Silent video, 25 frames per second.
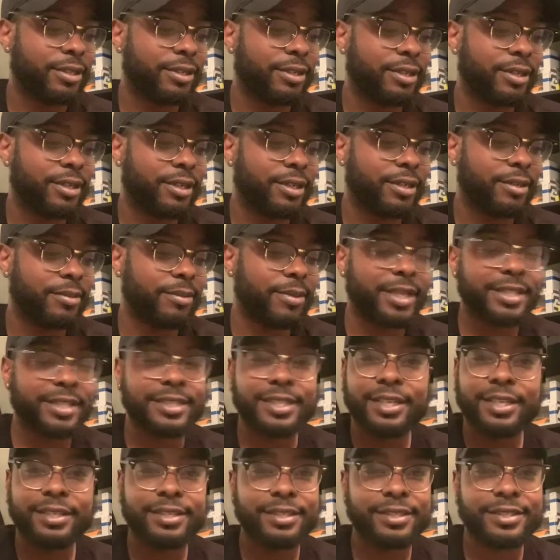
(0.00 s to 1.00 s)
Um, like I
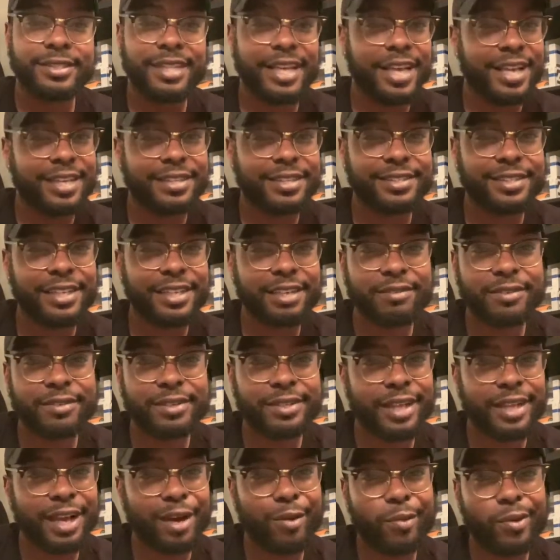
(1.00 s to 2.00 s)
said, it's a size
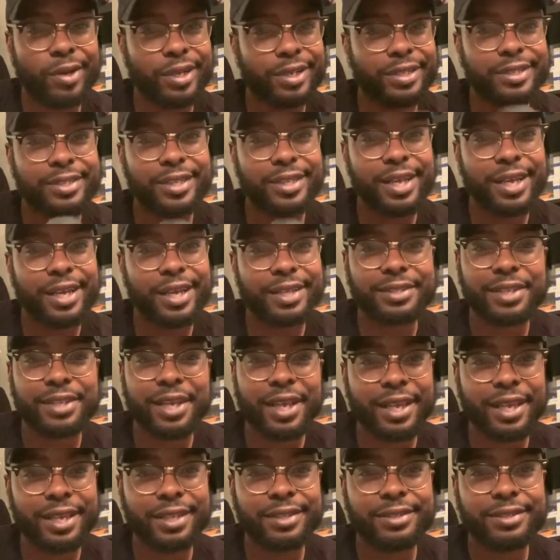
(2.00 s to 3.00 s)
seven. I wear a size
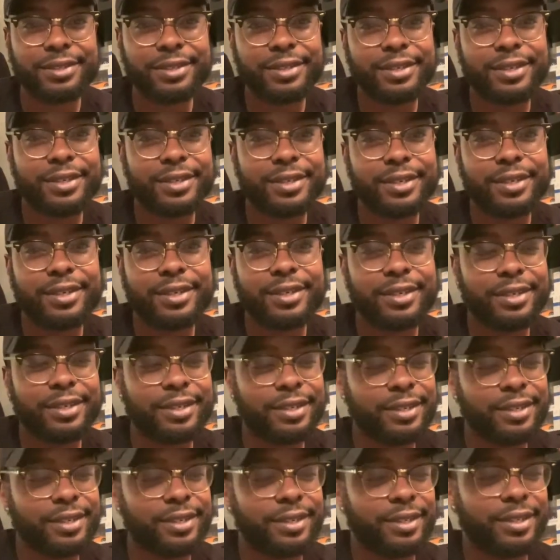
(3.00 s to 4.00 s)
eight.
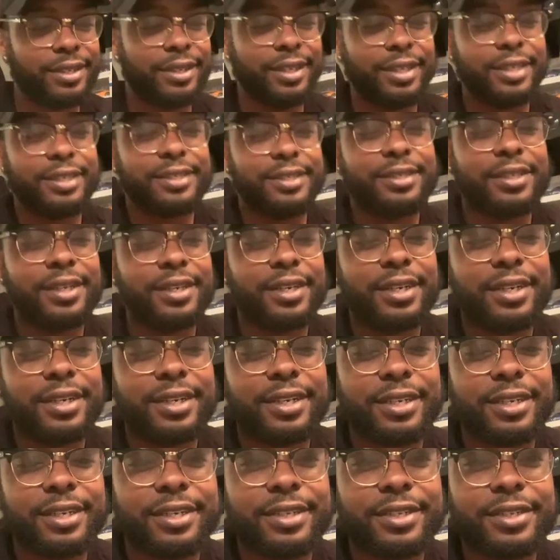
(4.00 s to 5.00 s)
It's
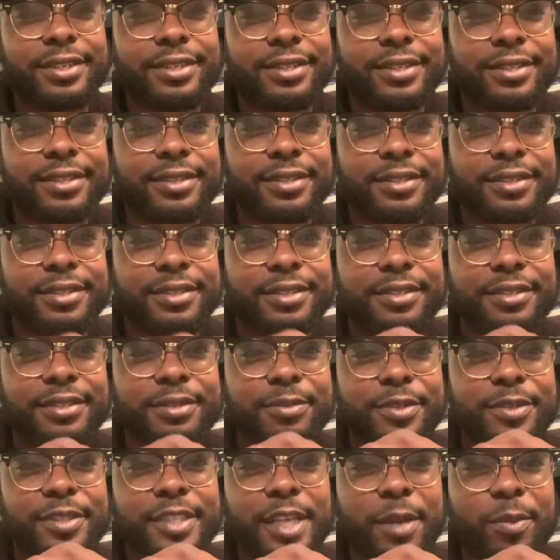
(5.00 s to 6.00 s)
uh, some
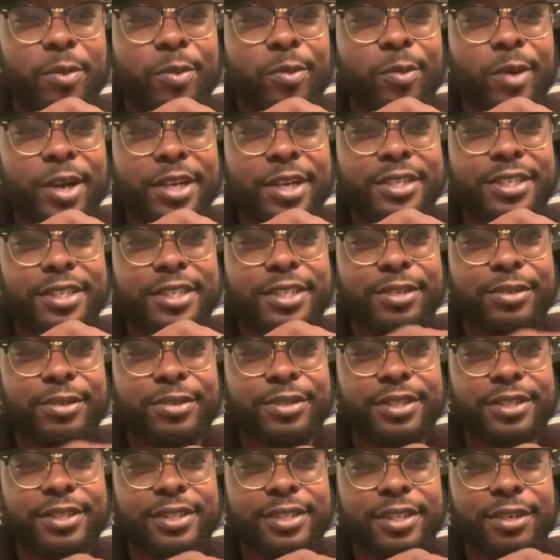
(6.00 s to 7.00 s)
separation on
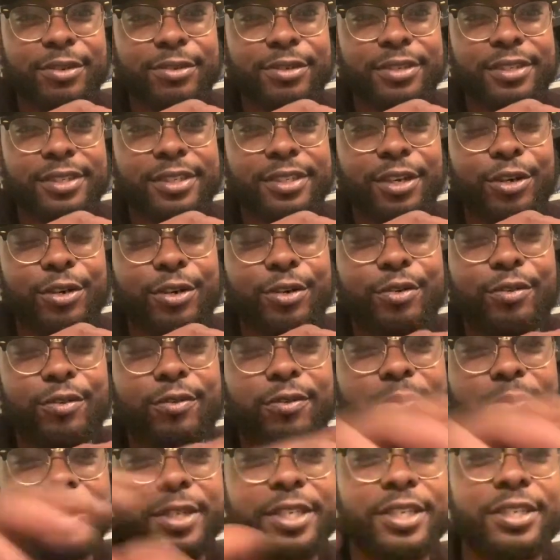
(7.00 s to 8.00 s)
the on the sole
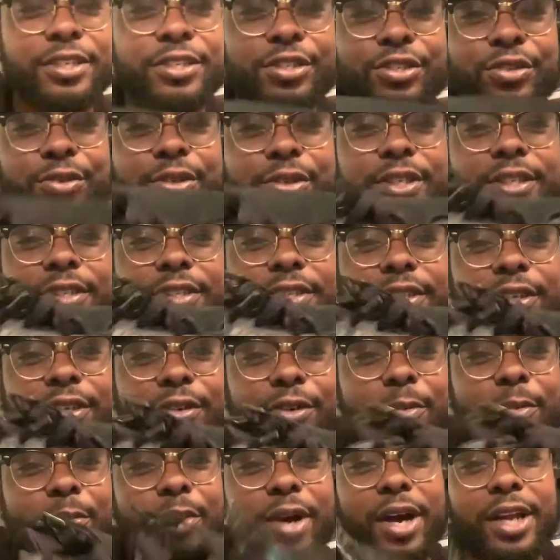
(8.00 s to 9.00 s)
from these joints, so
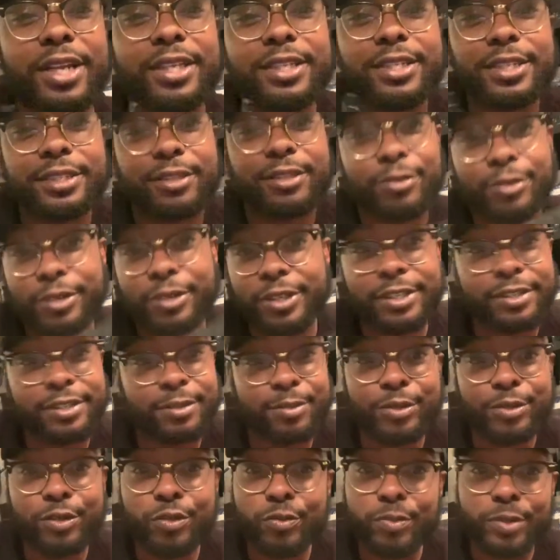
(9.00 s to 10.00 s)
I'm probably just gonna get some
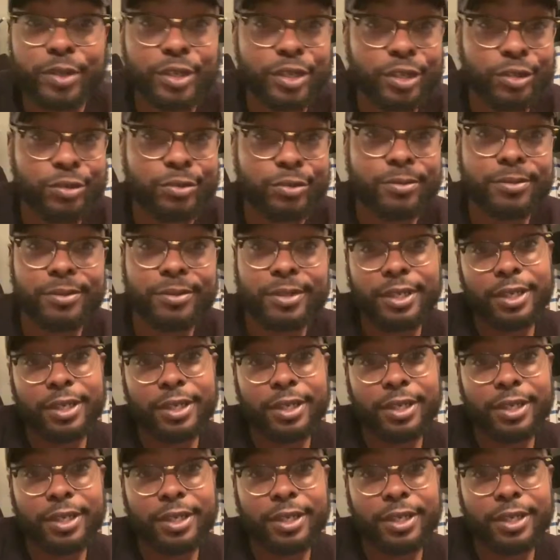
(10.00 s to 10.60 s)
super glue